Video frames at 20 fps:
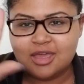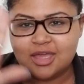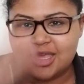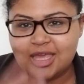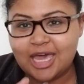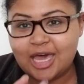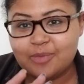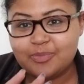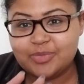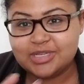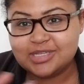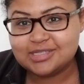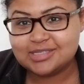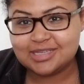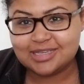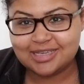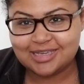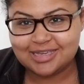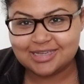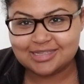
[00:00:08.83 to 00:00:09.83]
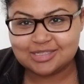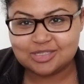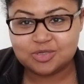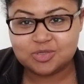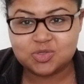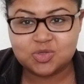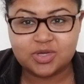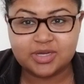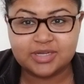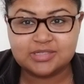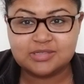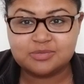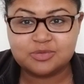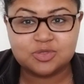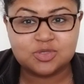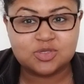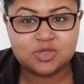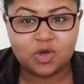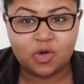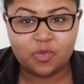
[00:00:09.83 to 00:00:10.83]
Cappies and Cancers, you guys have
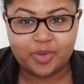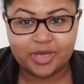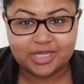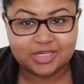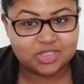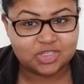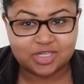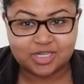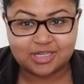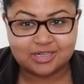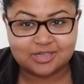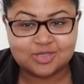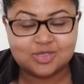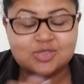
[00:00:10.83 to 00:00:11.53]
been so patient,